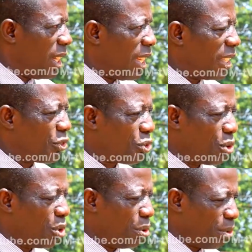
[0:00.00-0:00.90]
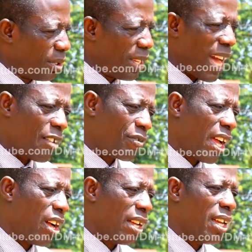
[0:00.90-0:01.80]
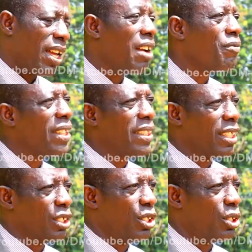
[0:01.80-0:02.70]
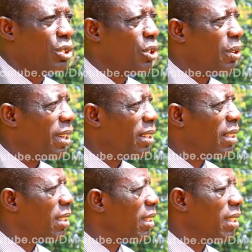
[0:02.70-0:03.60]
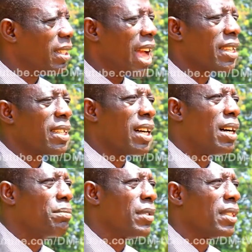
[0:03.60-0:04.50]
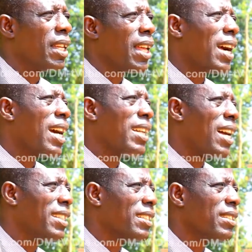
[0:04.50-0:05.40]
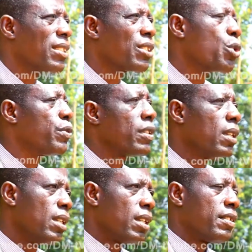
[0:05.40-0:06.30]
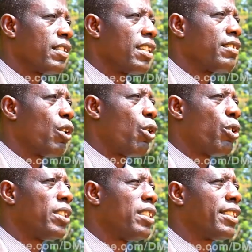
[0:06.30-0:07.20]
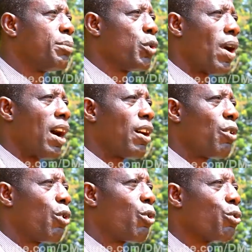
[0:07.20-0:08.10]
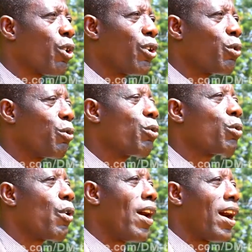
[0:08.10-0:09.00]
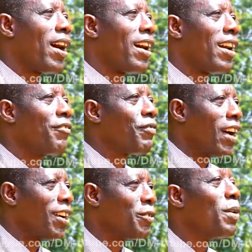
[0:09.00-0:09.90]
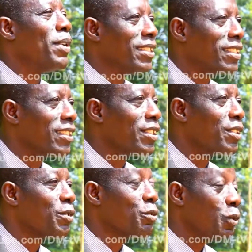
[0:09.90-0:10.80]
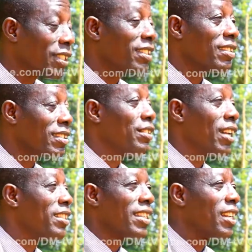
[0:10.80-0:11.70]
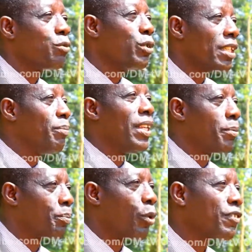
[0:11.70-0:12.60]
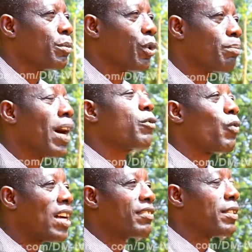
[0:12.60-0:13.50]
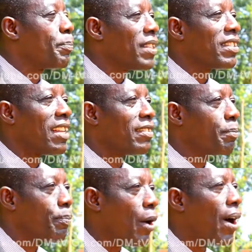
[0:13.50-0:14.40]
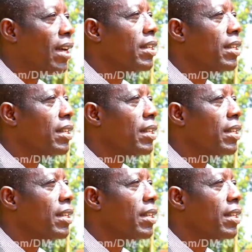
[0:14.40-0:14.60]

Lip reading: And so after everything, like the Akan adage goes, say ohini timiwa oro okoa efa wabeti, which literally wouldn't be possible. But once the person has the power,